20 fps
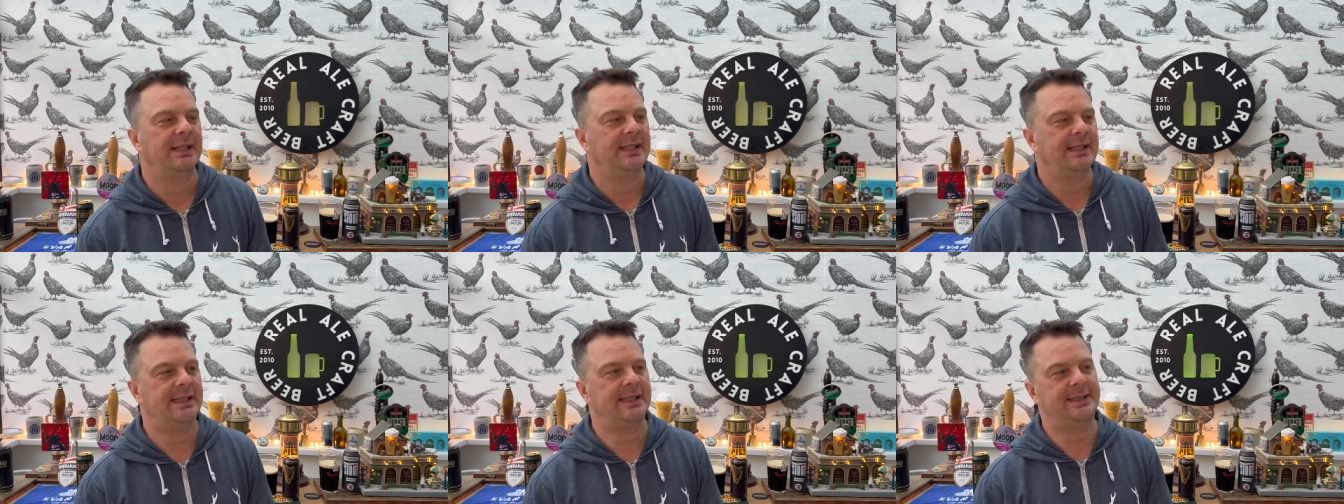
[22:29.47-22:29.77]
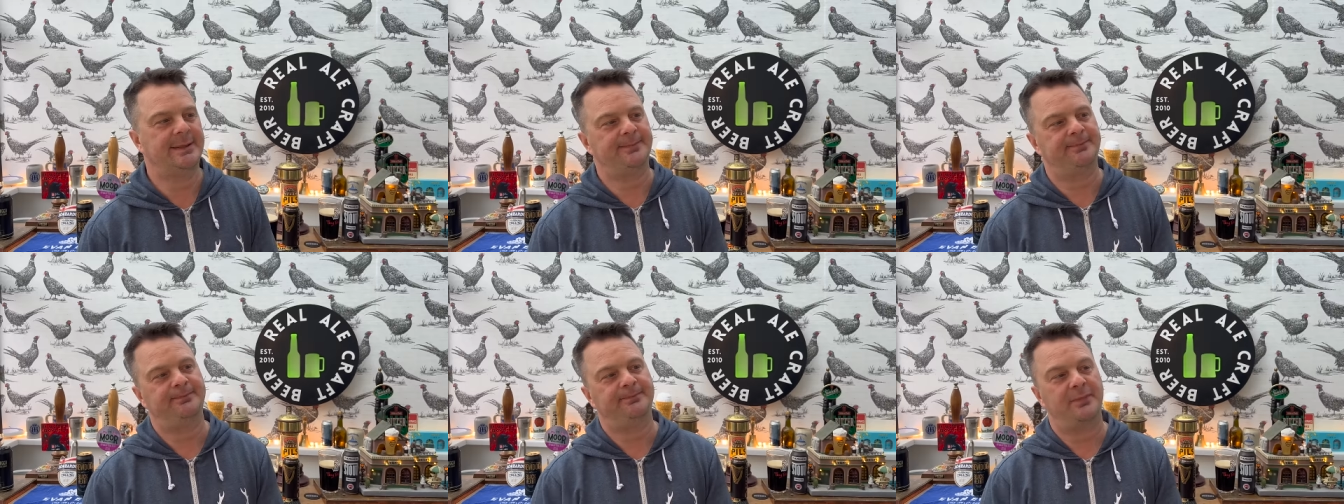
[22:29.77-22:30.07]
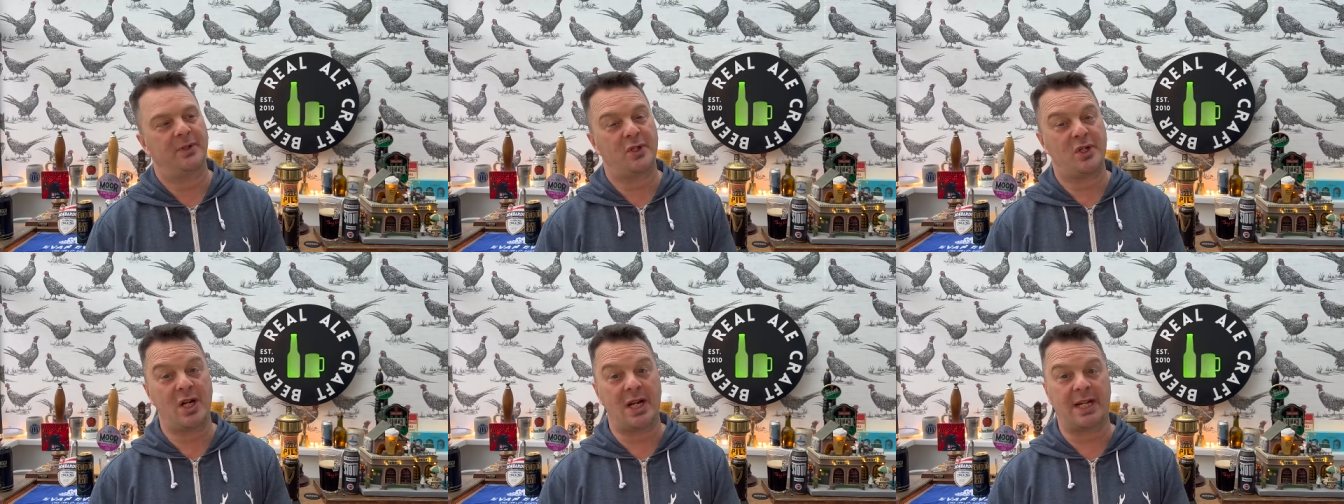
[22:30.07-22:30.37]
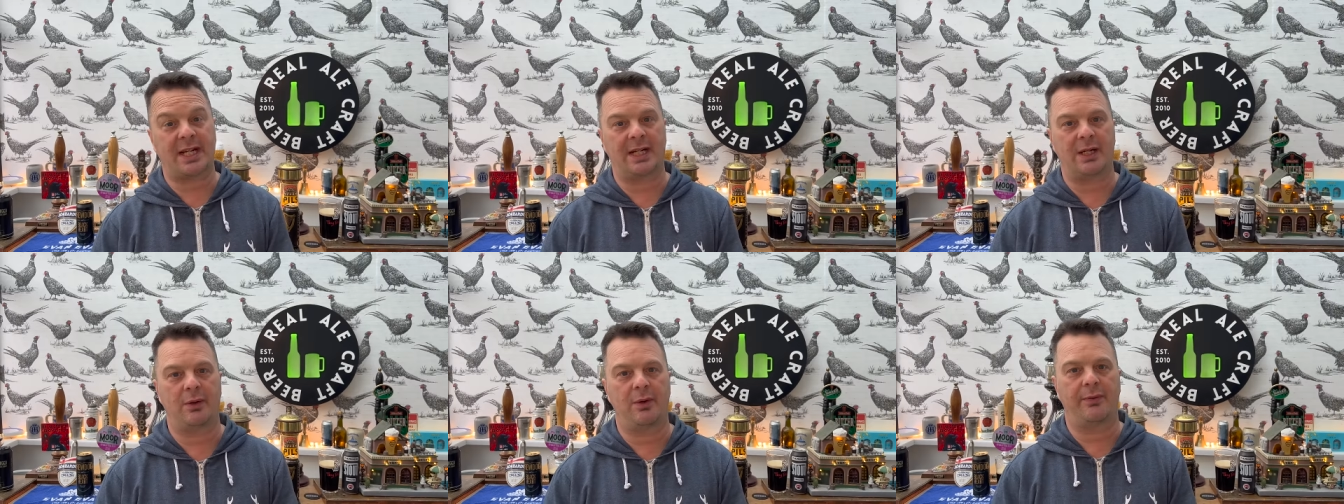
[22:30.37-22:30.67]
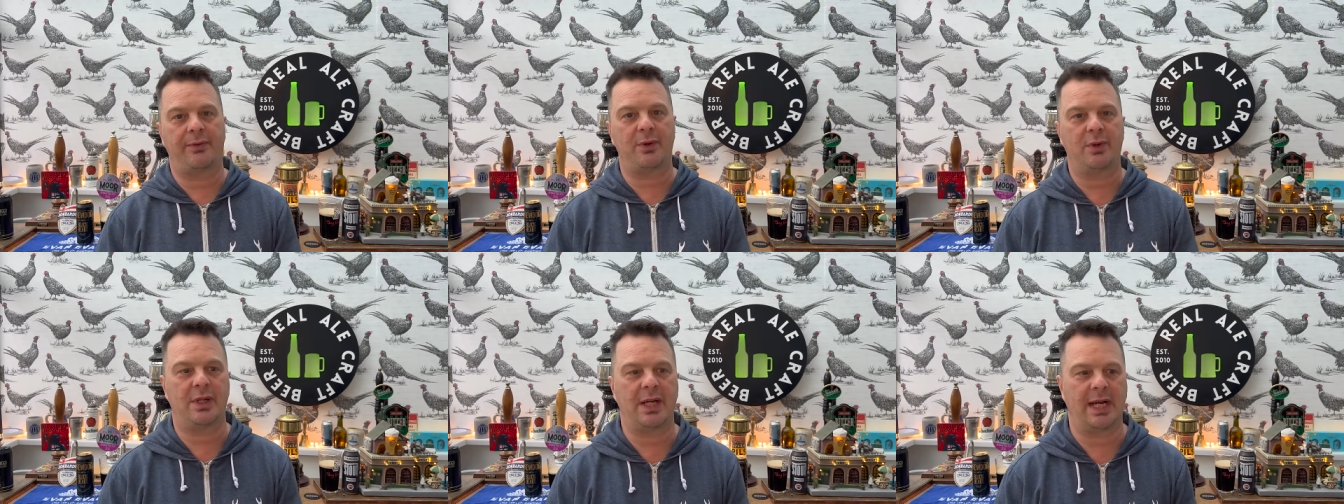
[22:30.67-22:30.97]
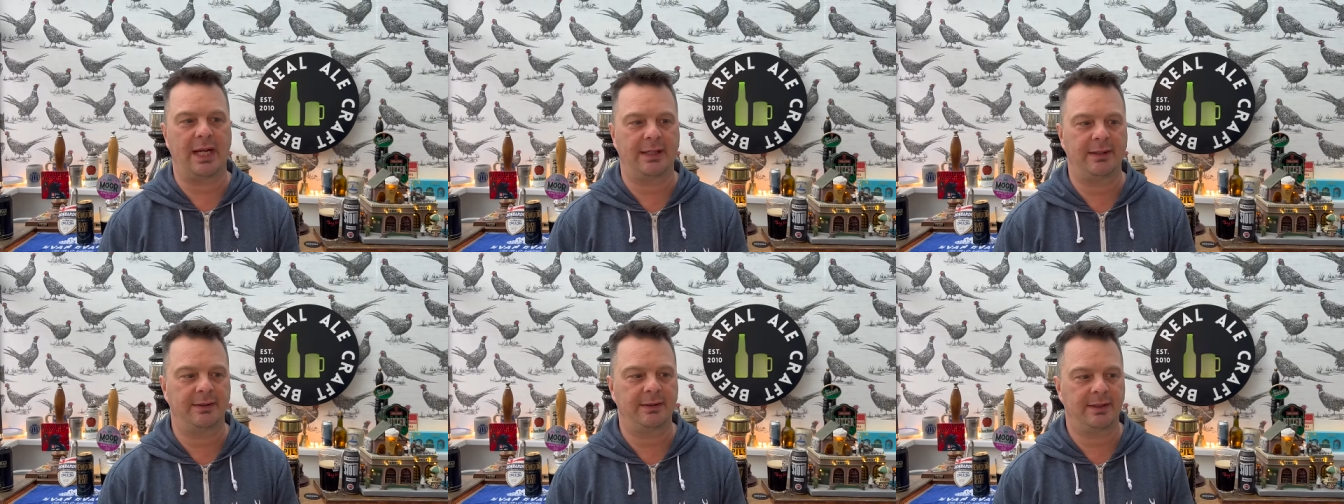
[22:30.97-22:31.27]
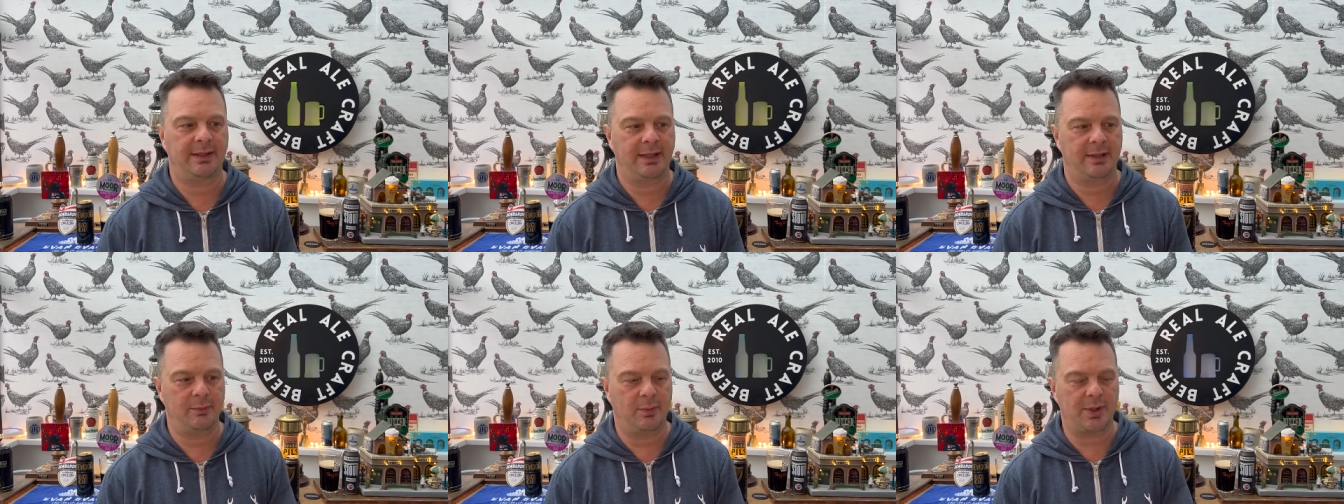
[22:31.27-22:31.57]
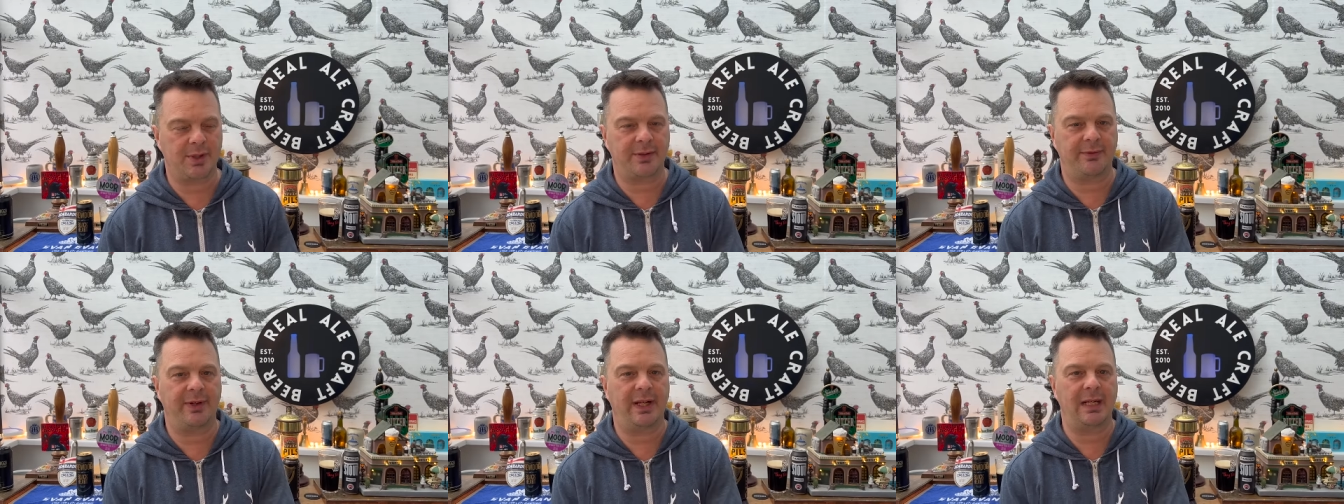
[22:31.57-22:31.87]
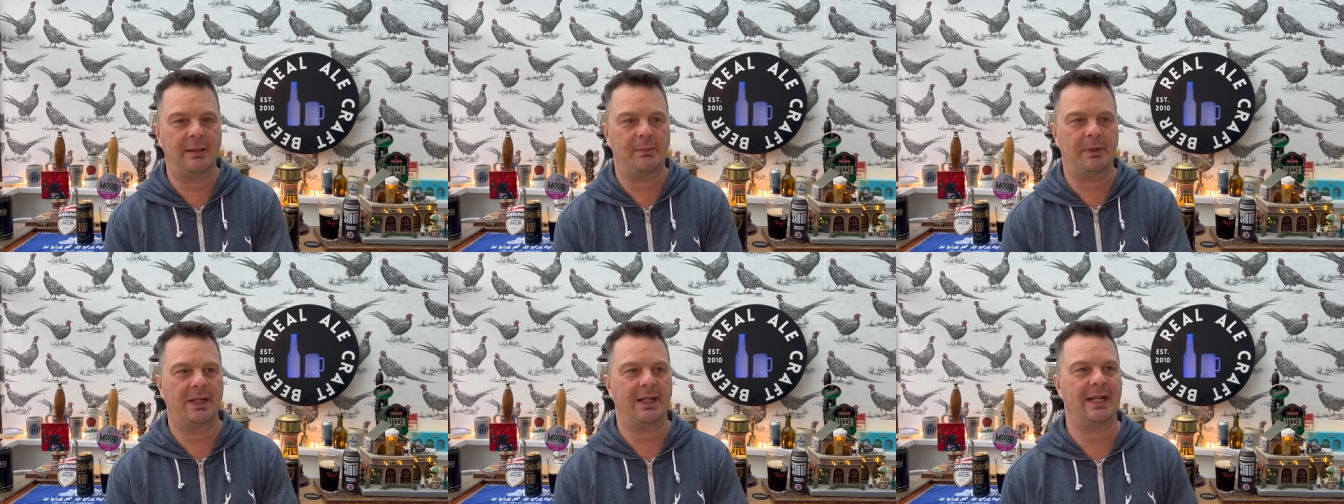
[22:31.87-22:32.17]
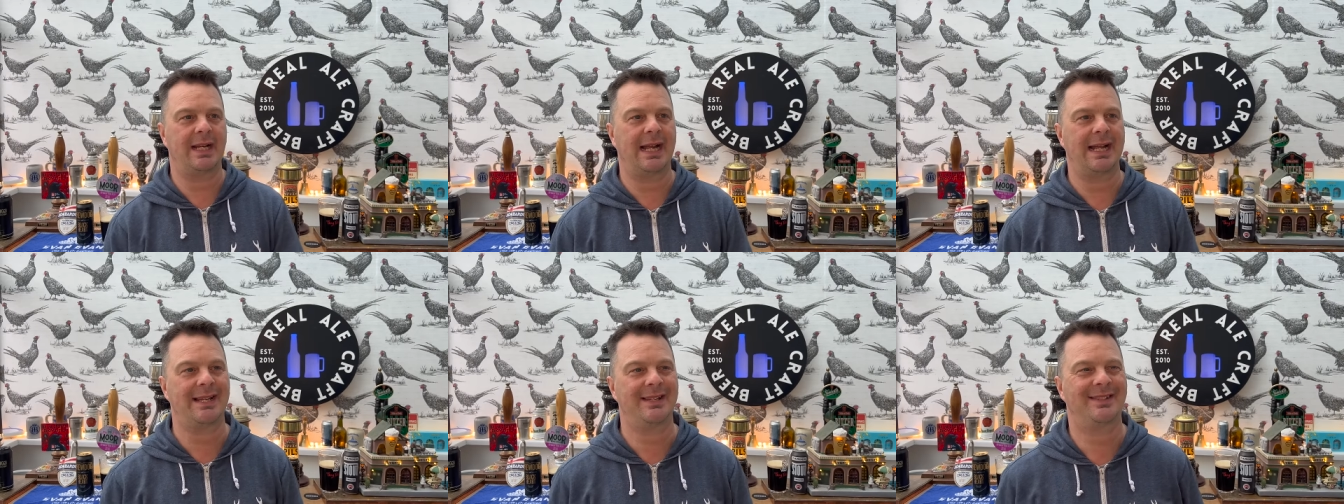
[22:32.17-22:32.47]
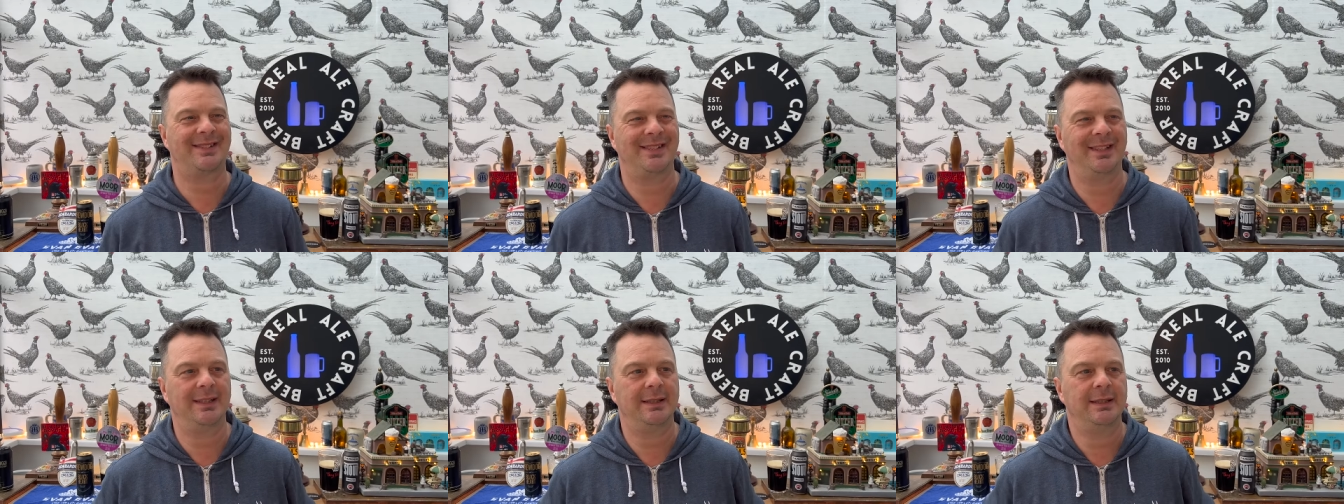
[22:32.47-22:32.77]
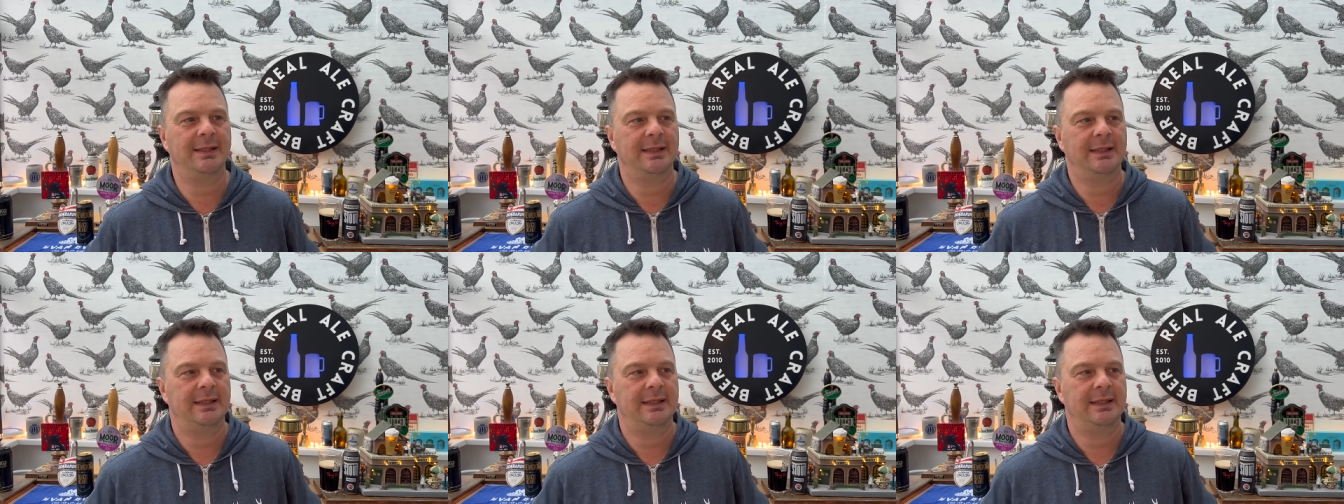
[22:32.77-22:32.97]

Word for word: Um, check it out if you can. It was available in Asda.